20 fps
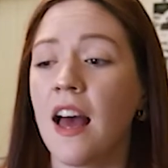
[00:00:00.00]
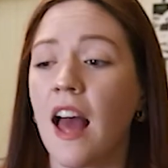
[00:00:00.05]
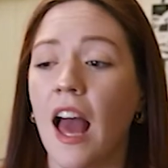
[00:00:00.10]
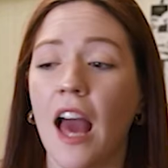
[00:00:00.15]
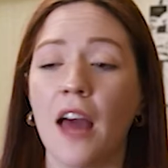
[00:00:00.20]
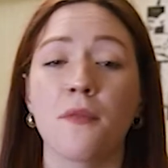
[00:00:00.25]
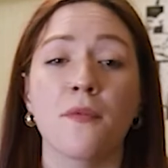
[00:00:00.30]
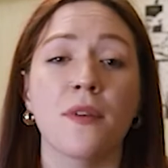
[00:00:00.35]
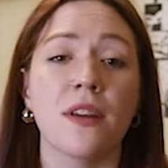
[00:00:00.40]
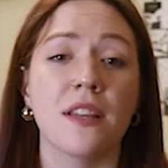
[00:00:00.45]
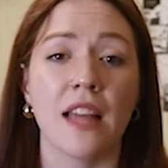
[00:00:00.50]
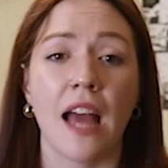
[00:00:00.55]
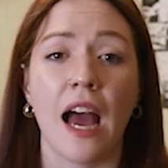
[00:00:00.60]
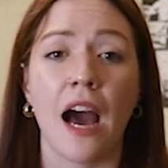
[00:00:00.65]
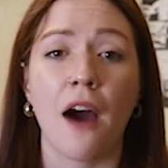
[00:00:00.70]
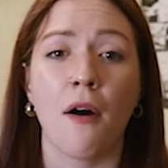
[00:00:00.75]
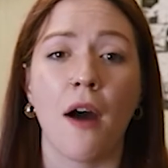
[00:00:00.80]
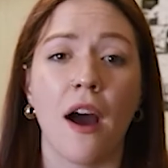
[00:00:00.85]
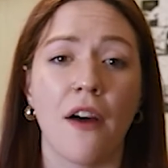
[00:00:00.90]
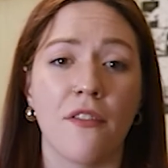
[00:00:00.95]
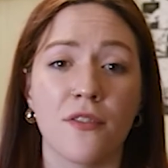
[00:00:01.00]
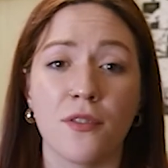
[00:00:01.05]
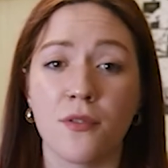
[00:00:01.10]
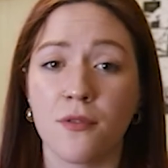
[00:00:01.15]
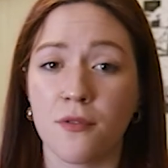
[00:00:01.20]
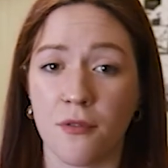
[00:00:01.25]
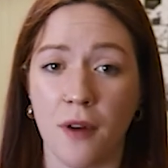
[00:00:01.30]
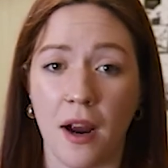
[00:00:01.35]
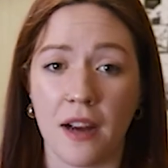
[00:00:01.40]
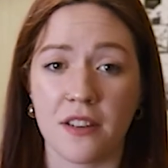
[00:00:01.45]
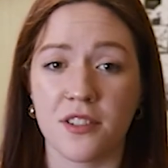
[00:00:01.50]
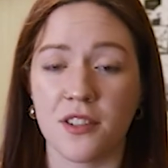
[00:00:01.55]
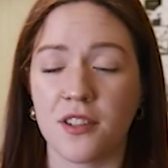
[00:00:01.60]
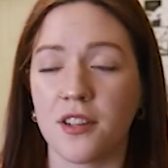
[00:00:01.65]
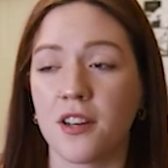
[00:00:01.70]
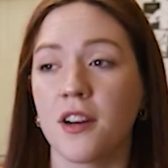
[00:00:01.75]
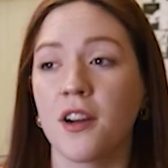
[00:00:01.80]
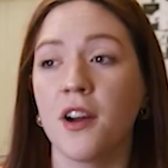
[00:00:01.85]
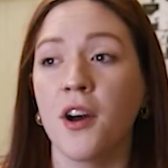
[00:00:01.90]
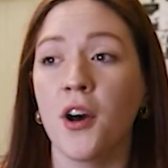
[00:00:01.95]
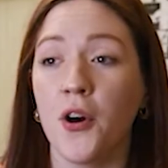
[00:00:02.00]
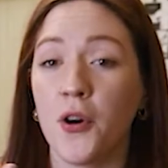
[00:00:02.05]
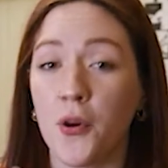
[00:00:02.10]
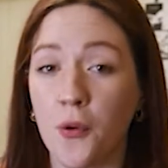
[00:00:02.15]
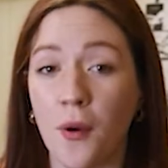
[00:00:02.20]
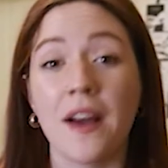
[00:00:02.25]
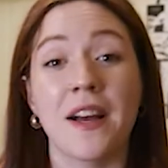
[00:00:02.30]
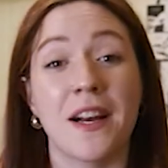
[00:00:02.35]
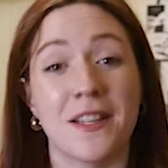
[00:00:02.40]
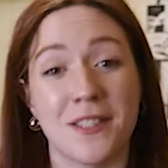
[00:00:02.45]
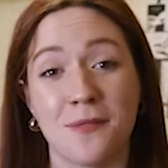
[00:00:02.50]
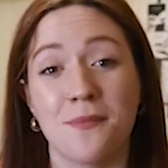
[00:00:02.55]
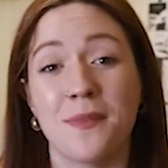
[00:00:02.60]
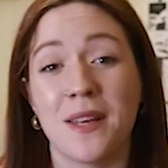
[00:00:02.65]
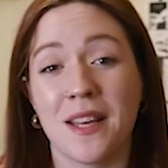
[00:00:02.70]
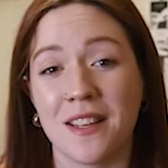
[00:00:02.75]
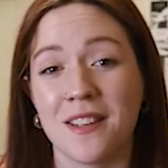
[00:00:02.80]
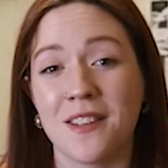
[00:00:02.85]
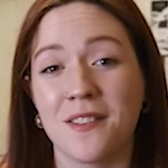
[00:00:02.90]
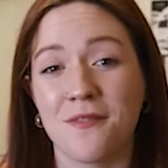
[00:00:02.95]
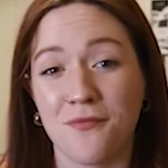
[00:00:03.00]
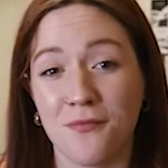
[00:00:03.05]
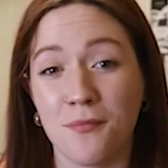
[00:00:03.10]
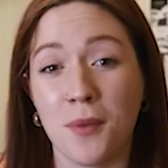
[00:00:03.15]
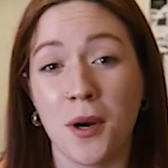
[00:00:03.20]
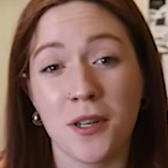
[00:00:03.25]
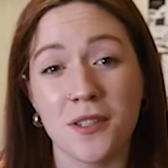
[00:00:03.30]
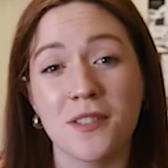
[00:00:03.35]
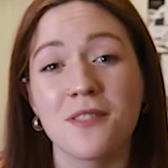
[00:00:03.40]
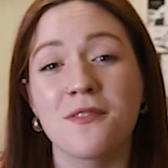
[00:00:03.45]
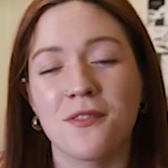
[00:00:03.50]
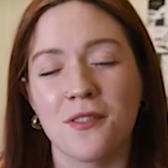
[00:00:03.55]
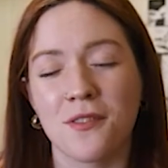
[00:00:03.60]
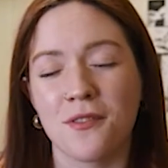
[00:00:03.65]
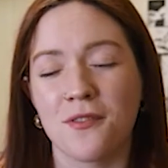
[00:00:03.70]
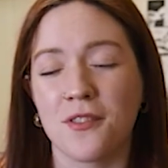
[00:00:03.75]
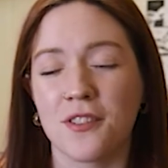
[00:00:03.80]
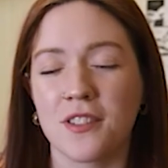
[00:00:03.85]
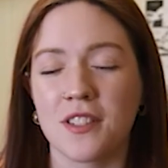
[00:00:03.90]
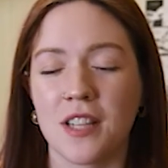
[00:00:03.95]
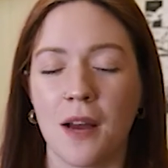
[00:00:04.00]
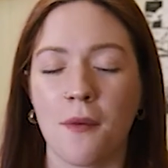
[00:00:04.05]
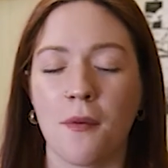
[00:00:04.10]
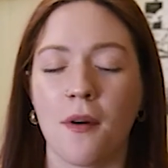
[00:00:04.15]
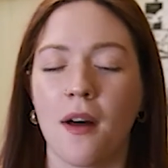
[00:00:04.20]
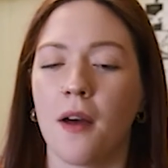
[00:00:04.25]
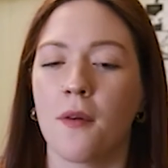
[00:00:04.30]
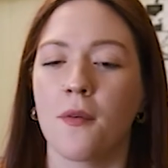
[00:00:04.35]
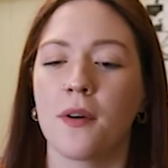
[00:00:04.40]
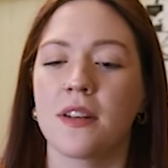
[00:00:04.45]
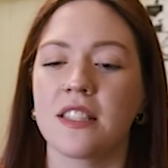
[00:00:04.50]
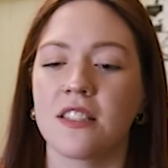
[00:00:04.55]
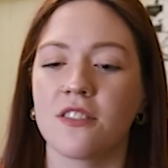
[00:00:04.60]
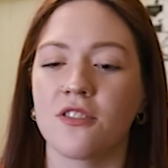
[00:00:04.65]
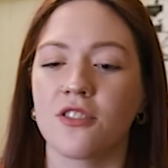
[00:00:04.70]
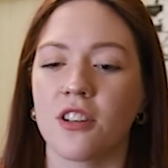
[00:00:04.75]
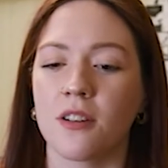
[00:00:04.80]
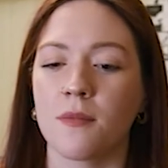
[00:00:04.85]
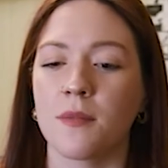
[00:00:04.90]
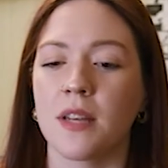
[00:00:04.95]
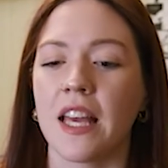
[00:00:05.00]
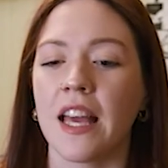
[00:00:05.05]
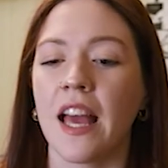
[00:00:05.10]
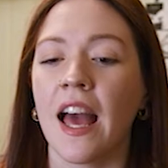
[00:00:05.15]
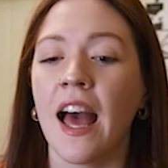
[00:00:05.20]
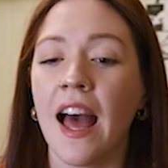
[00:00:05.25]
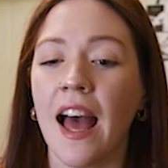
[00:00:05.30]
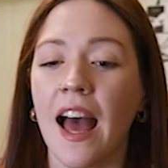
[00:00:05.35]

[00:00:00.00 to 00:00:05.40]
And we now have a new director who I got to meet in person for the first time while I was in Germany.